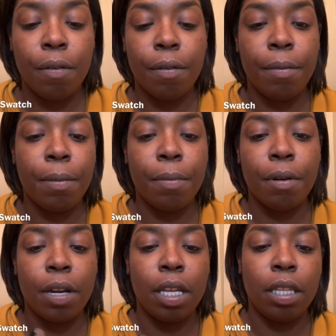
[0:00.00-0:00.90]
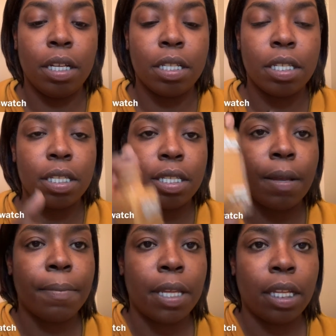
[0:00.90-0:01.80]
Remember, it looks
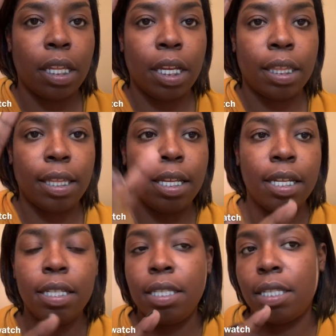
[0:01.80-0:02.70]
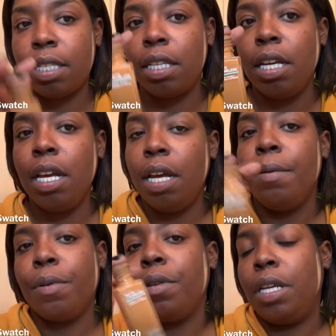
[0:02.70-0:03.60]
something like this.
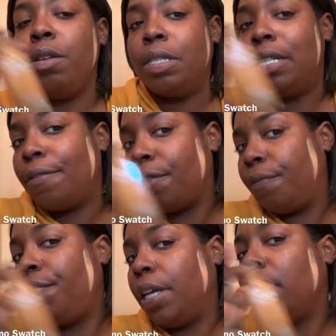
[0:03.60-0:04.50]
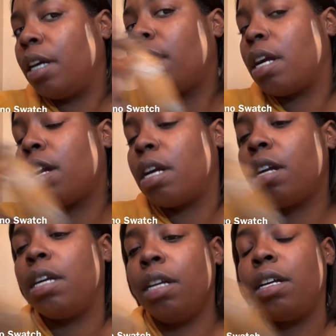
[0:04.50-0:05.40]
I'm going to use a different
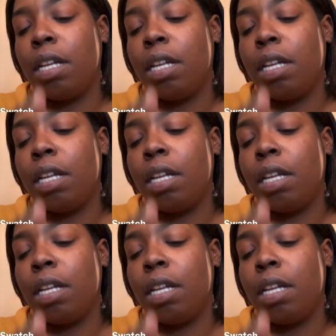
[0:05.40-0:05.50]
finger.